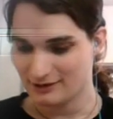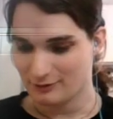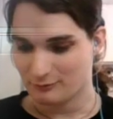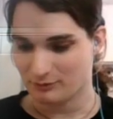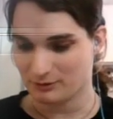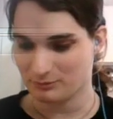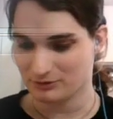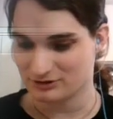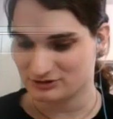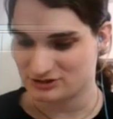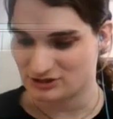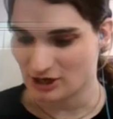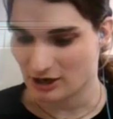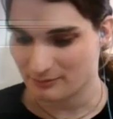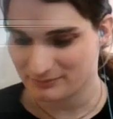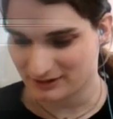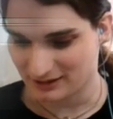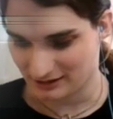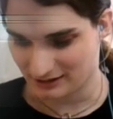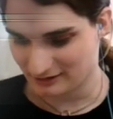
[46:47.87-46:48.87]
we were
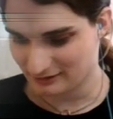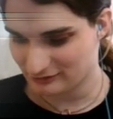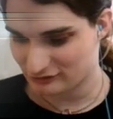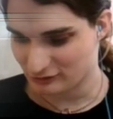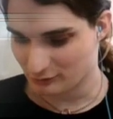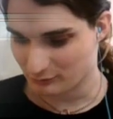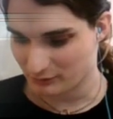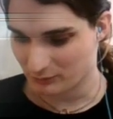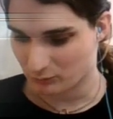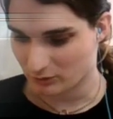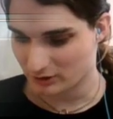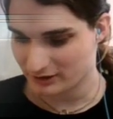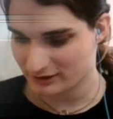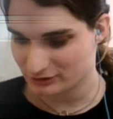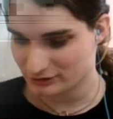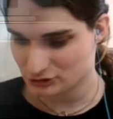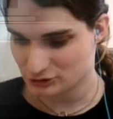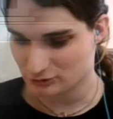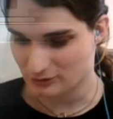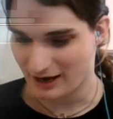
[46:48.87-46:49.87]
dumb kids, so we
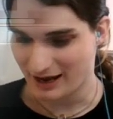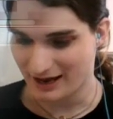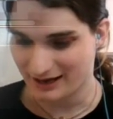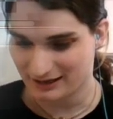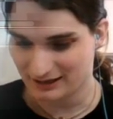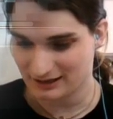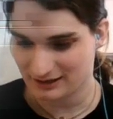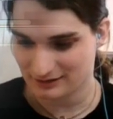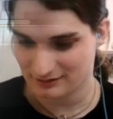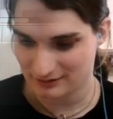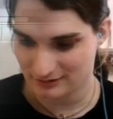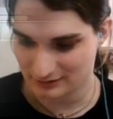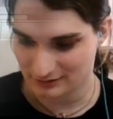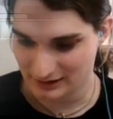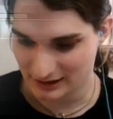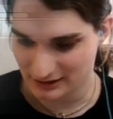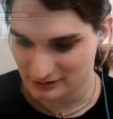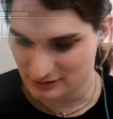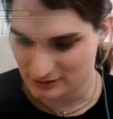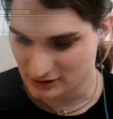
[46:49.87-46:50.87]
weren't tracking
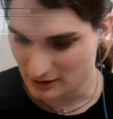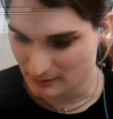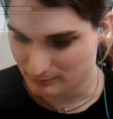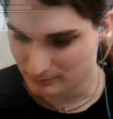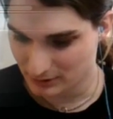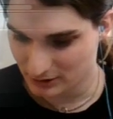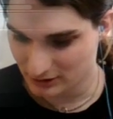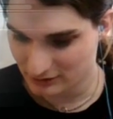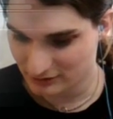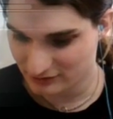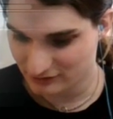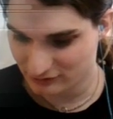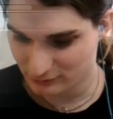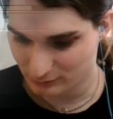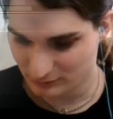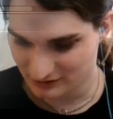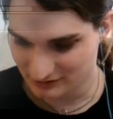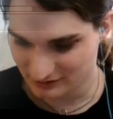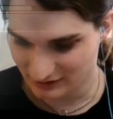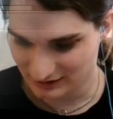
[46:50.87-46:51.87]
like numbers
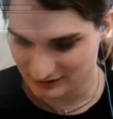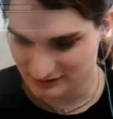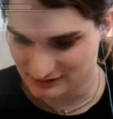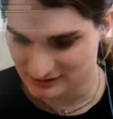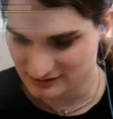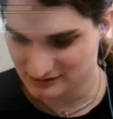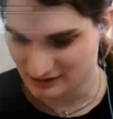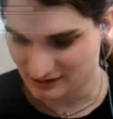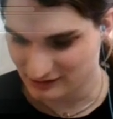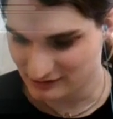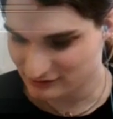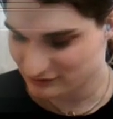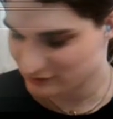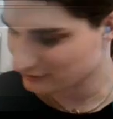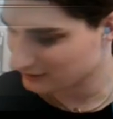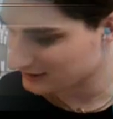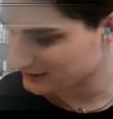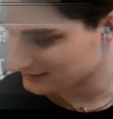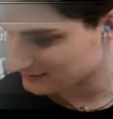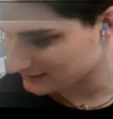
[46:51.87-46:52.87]
with like dice or
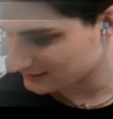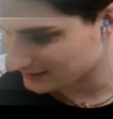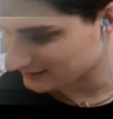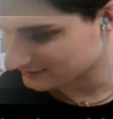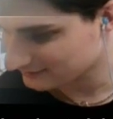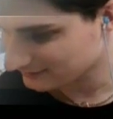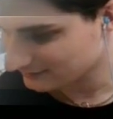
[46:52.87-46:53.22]
anything.